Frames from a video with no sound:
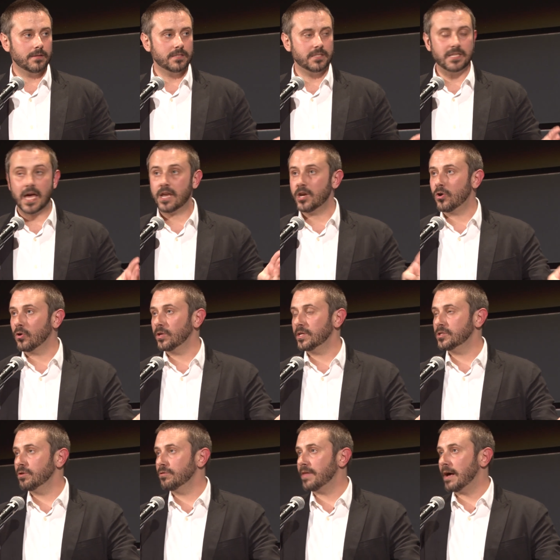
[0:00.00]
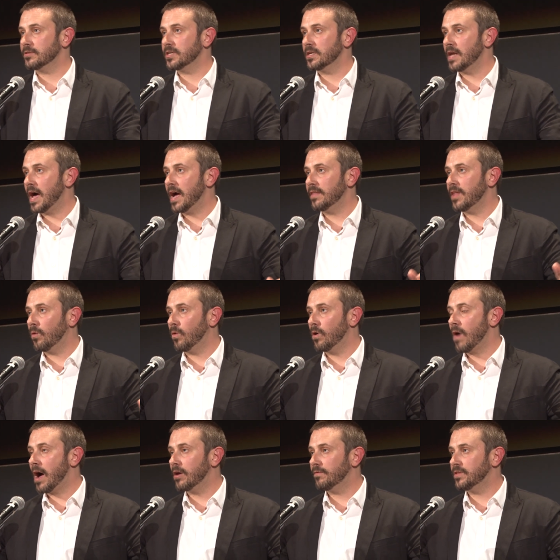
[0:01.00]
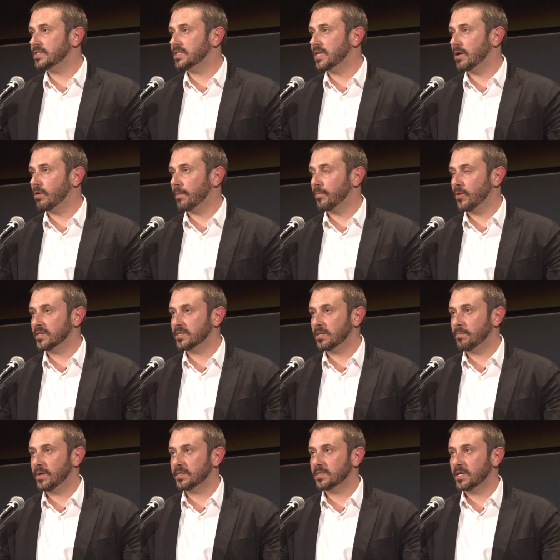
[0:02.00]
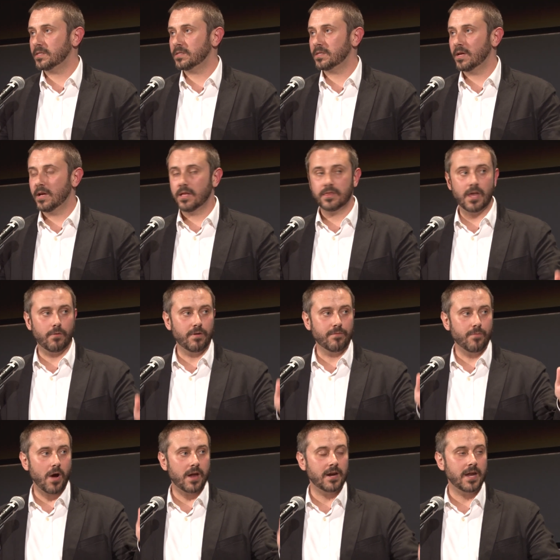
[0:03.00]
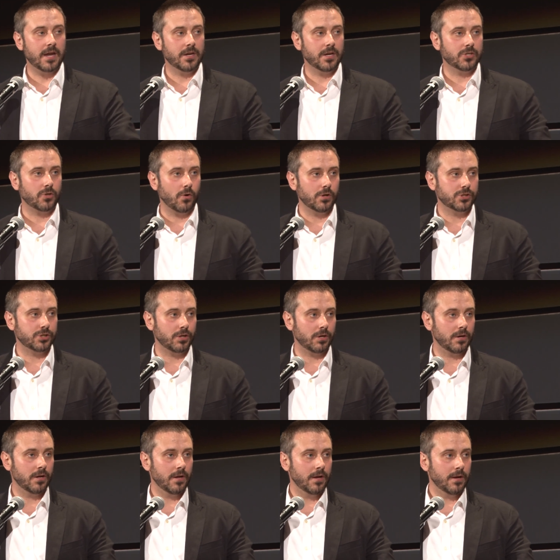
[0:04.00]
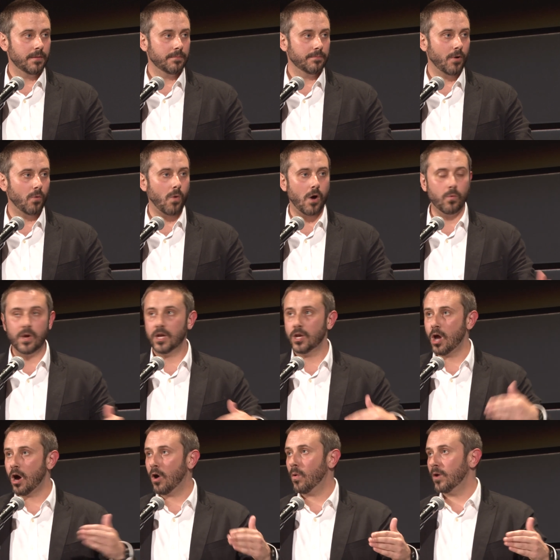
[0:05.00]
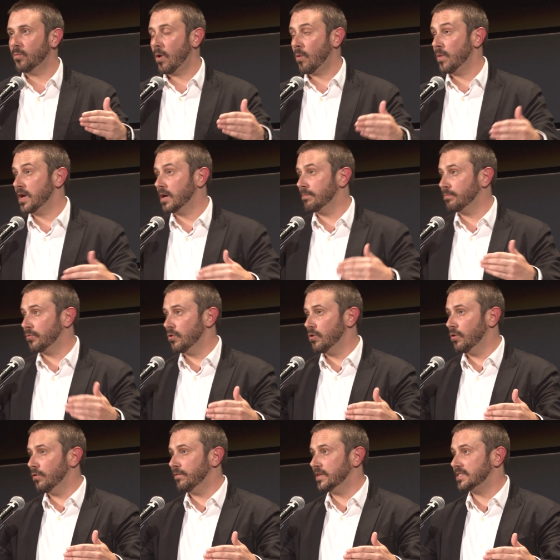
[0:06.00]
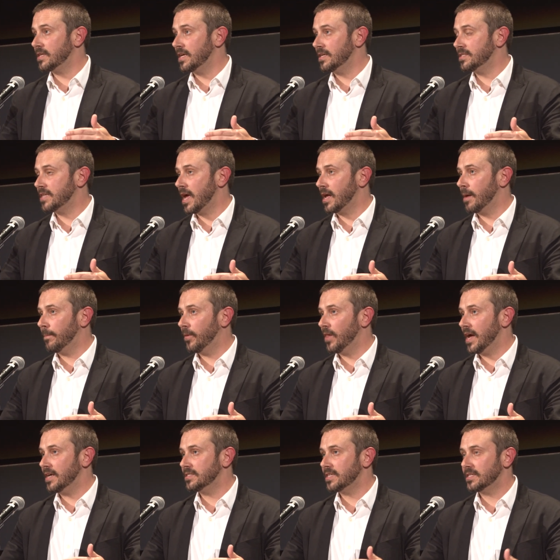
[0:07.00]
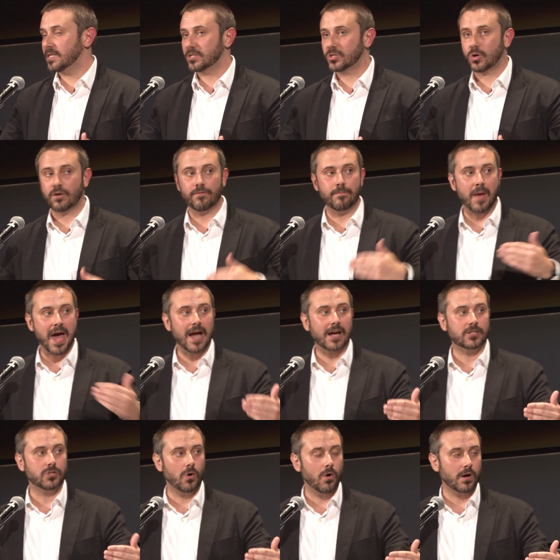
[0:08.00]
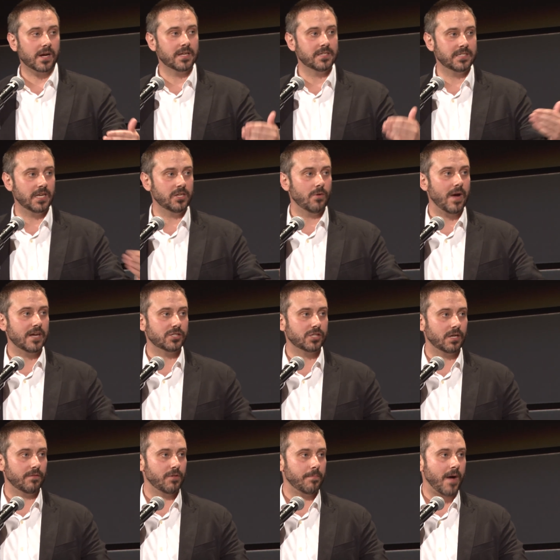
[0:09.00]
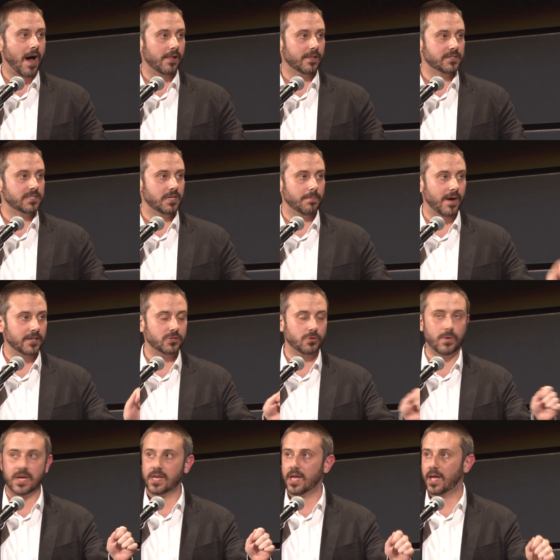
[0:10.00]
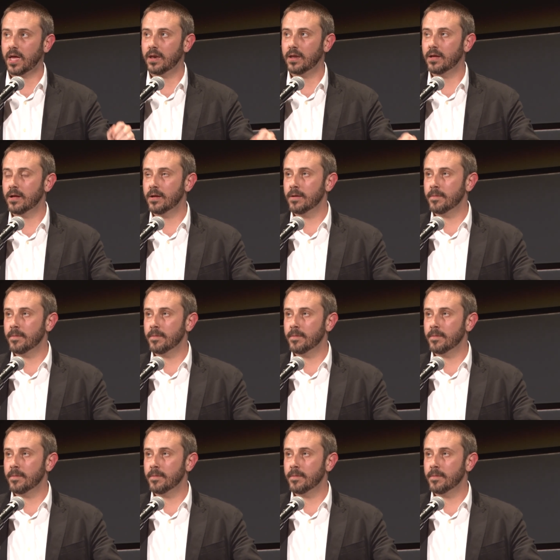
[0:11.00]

said in early 2009 that we're out of the secret prison business that we brought an end to torture. But what we know and what we can prove is, is taking place is a sort of backdoor continuation of the policy by tweaking it.